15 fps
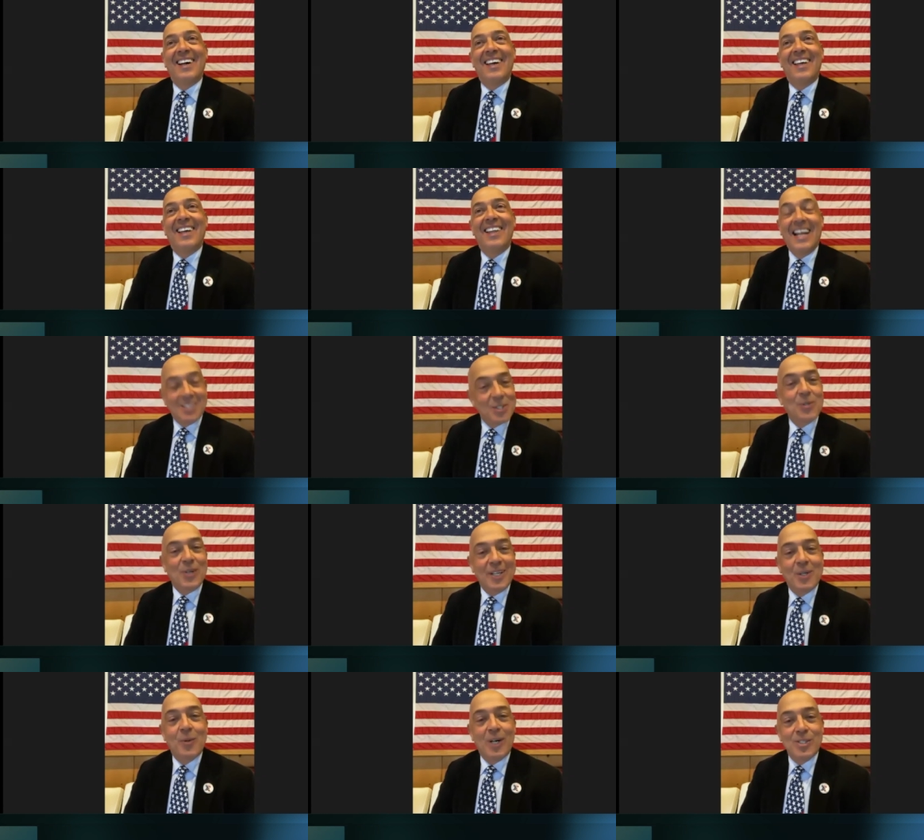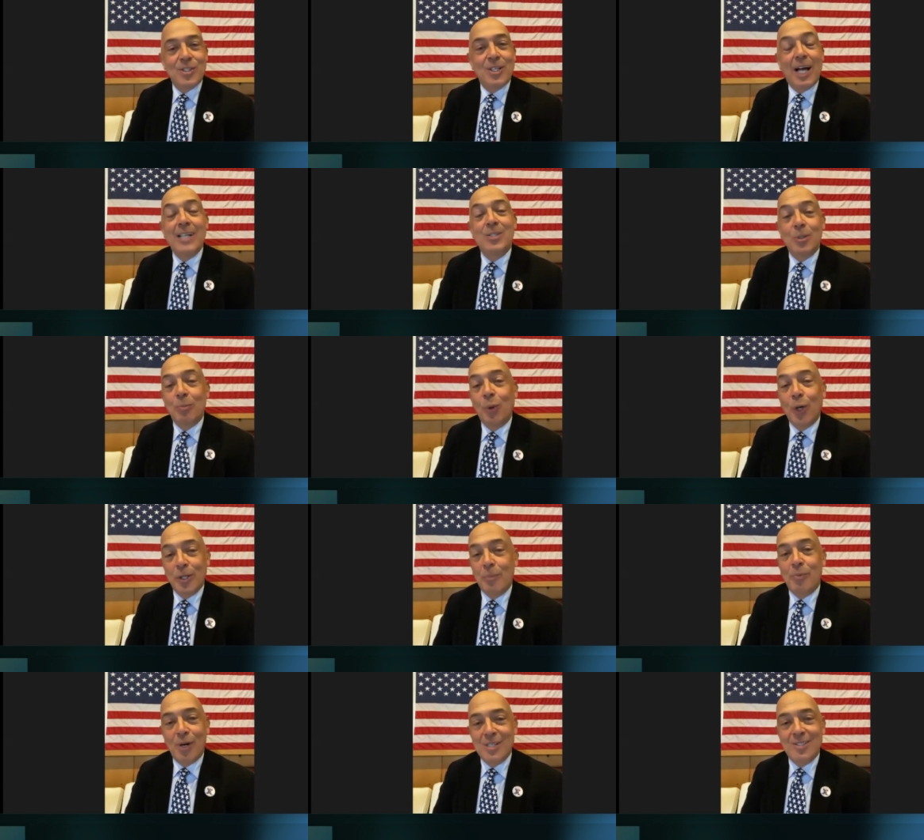That's a great question. I support the
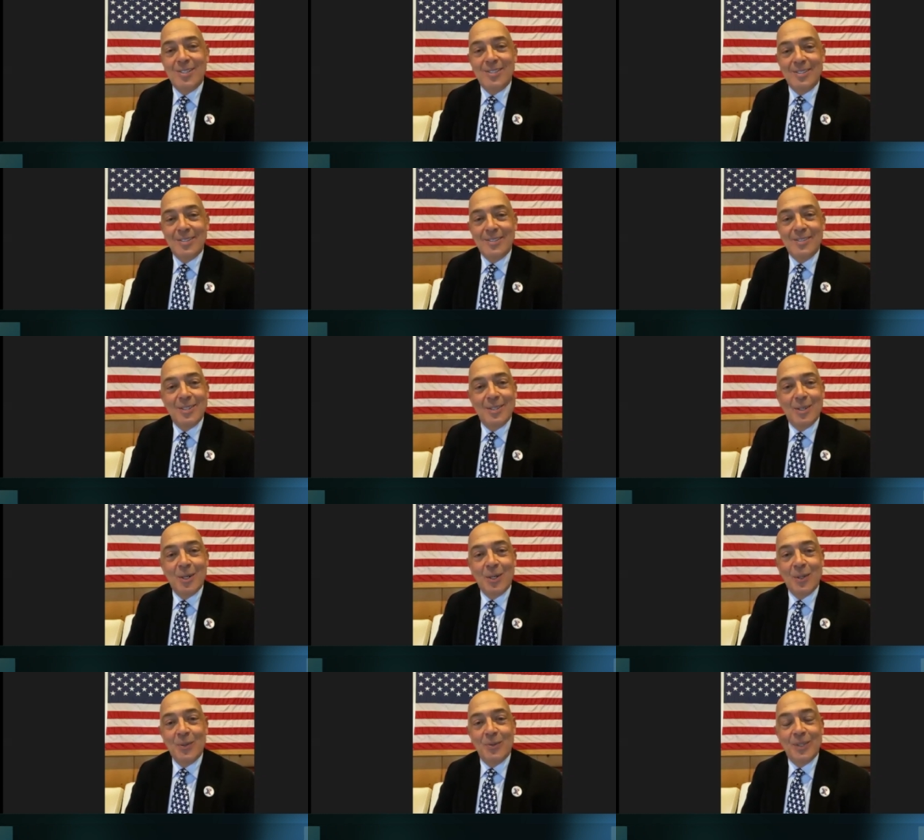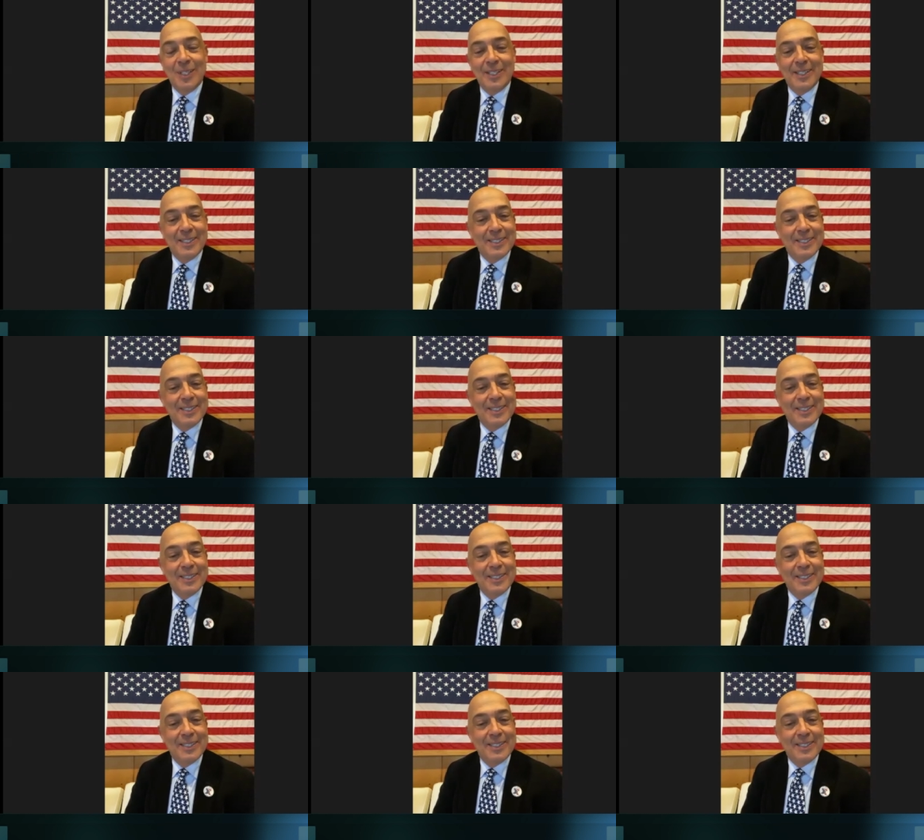president. You know, uh,